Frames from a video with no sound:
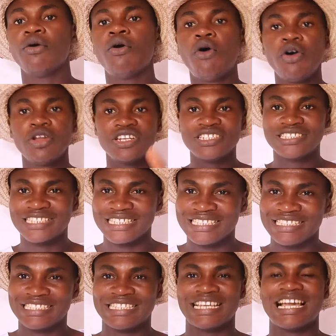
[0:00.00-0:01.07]
All these
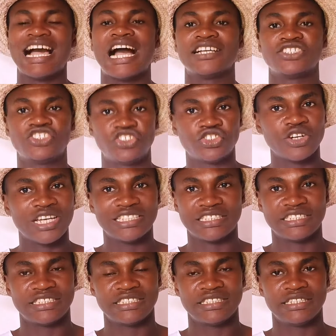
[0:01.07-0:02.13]
things are
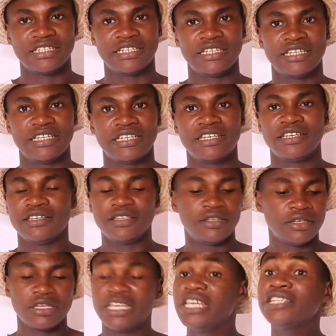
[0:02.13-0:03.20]
stress.
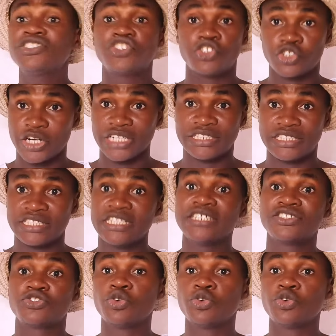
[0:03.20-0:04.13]
Heat stress is